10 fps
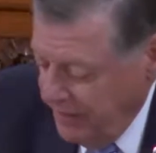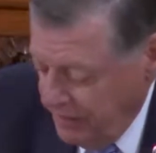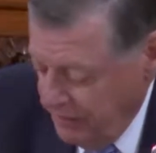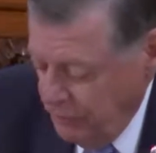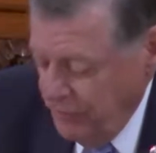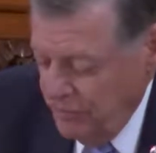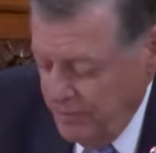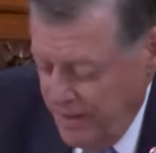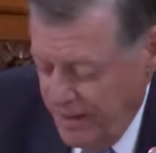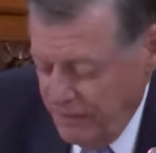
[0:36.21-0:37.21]
included in
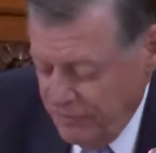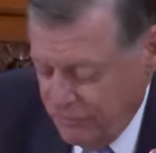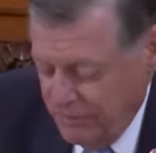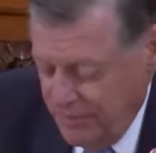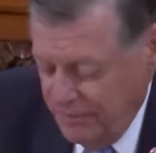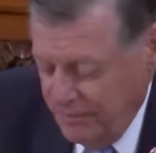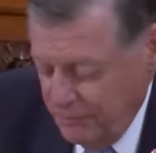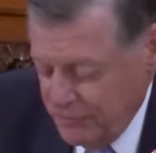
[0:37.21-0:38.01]
the manager's amendment,